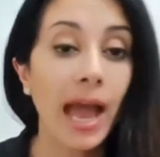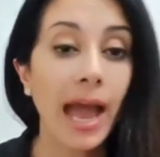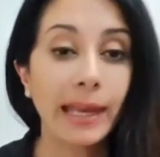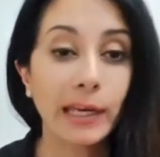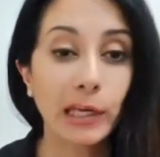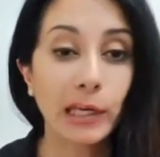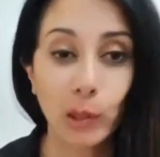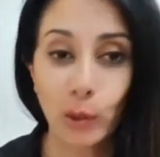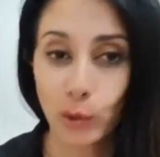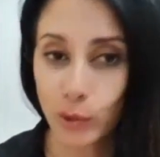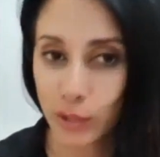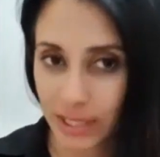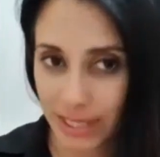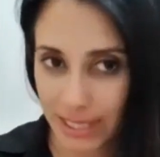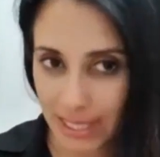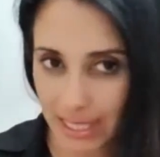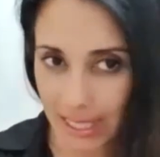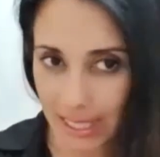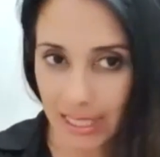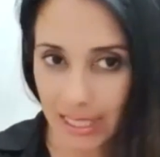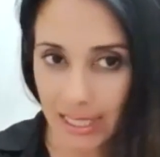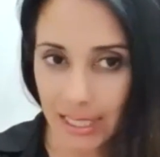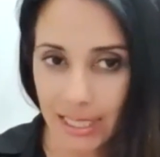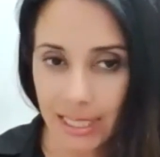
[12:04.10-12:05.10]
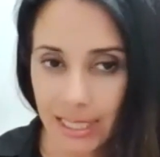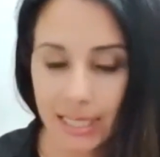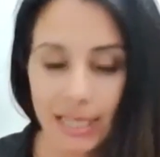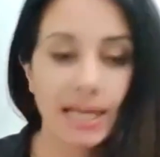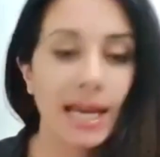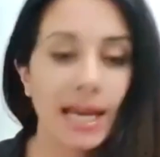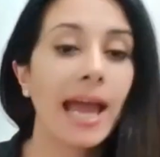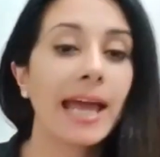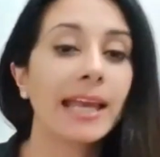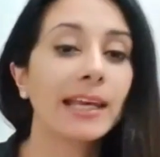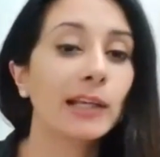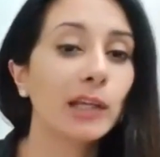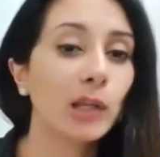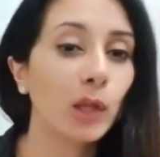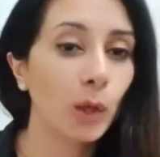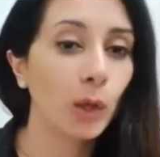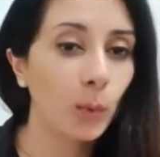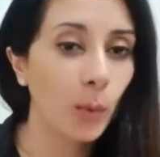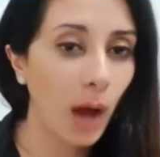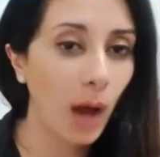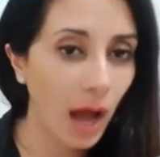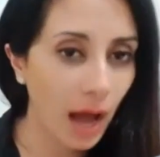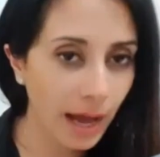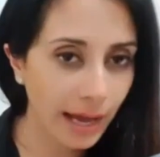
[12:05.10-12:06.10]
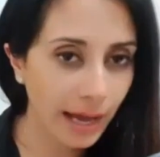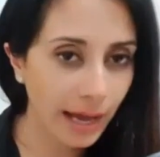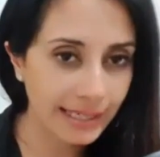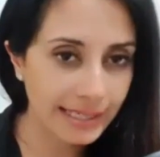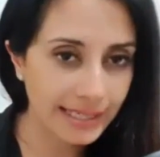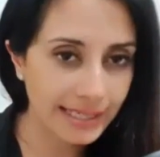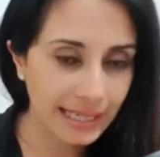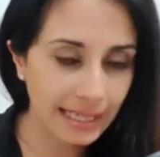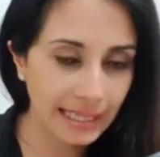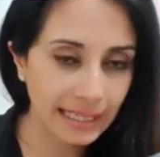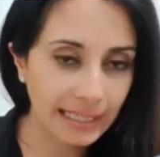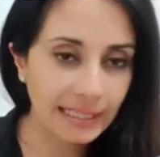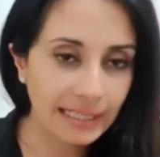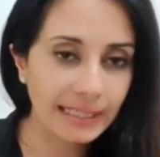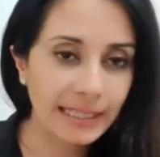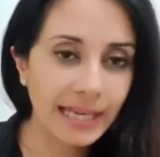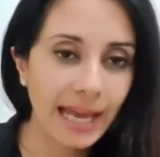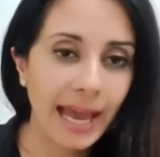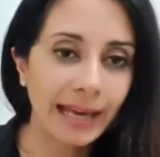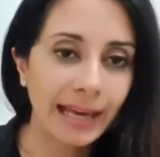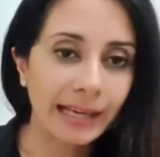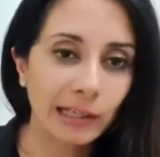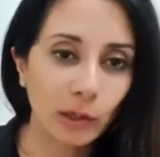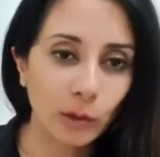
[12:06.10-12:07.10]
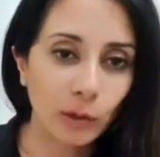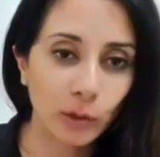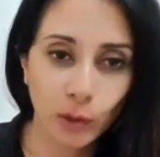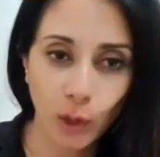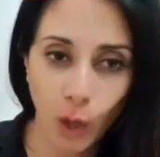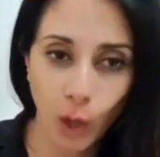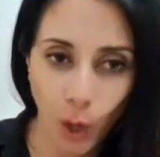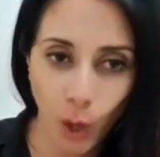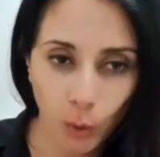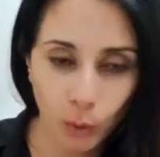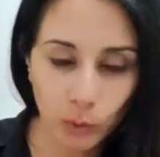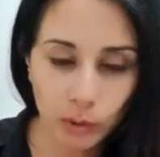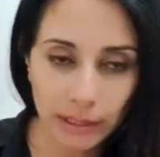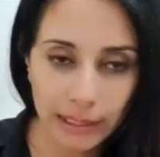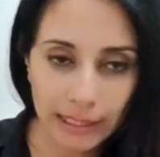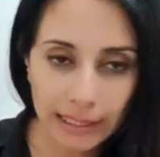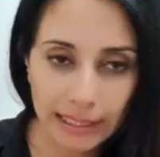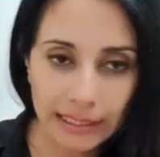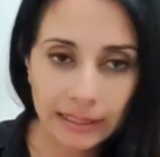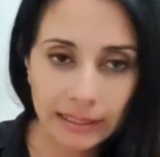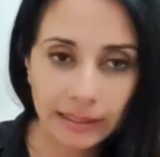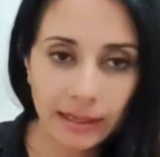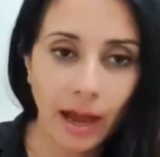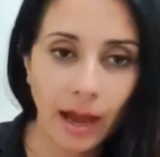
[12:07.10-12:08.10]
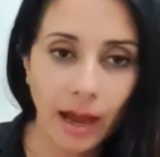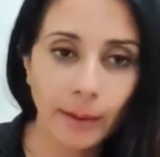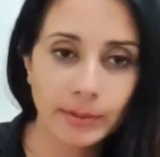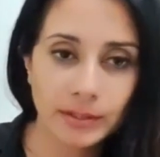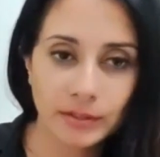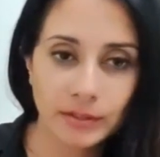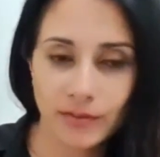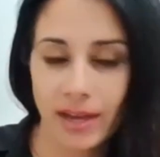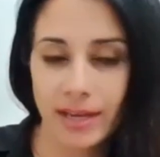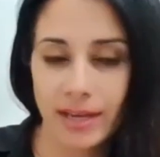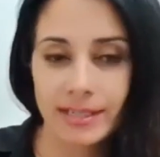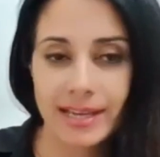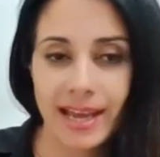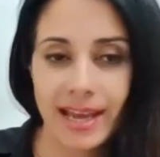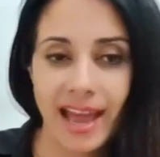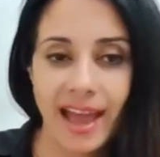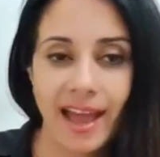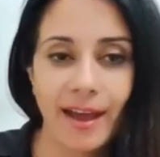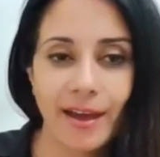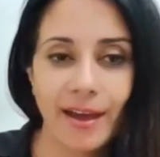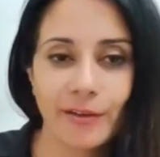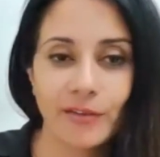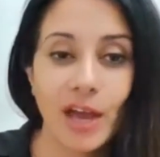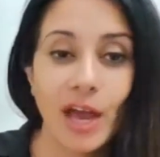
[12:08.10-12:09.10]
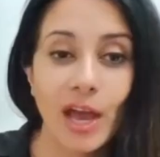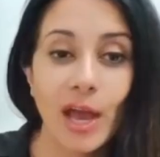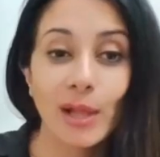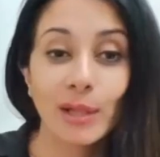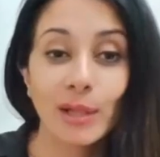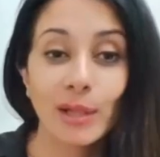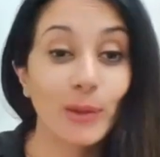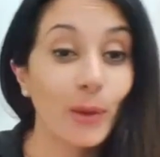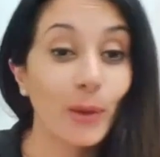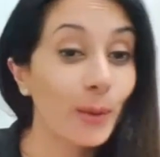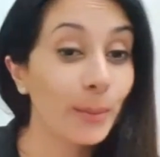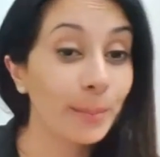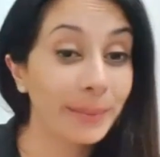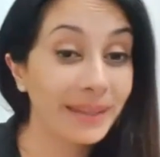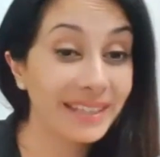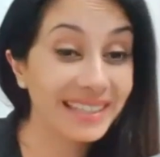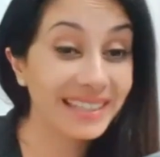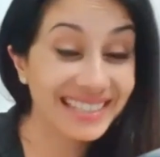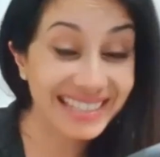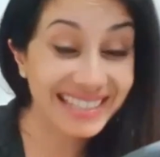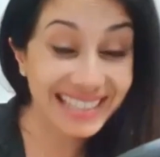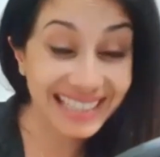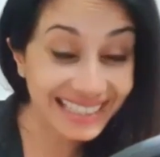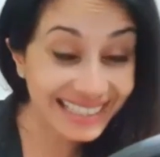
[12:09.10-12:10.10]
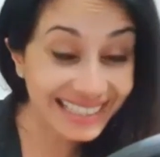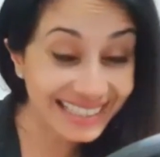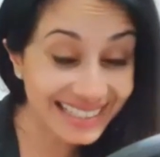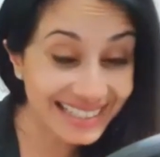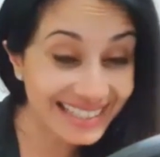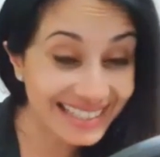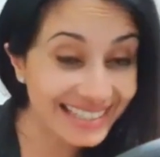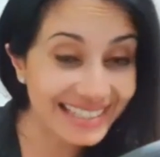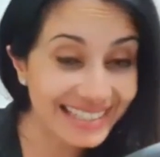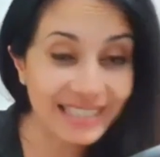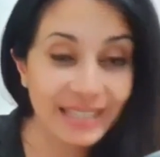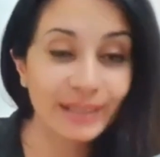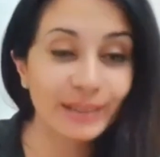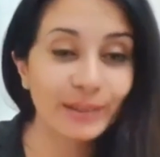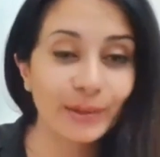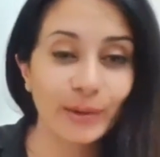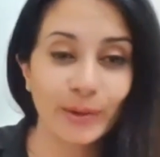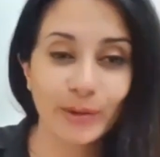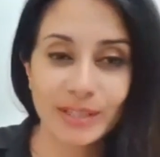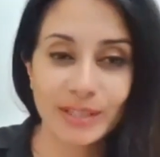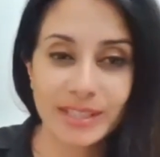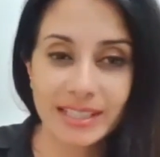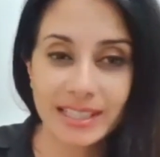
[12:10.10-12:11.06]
and low zinc and low iodine and low choline. I was found to have low B6, low